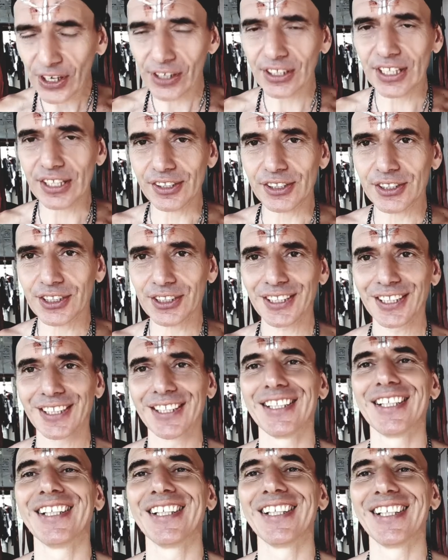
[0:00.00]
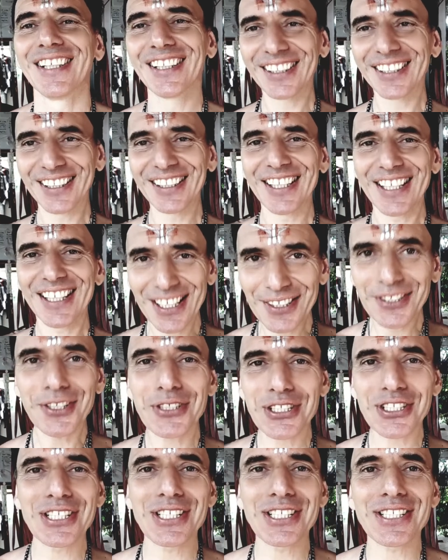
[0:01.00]
it in your
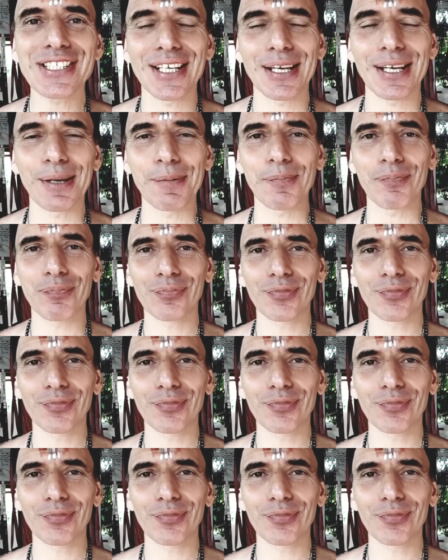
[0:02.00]
system.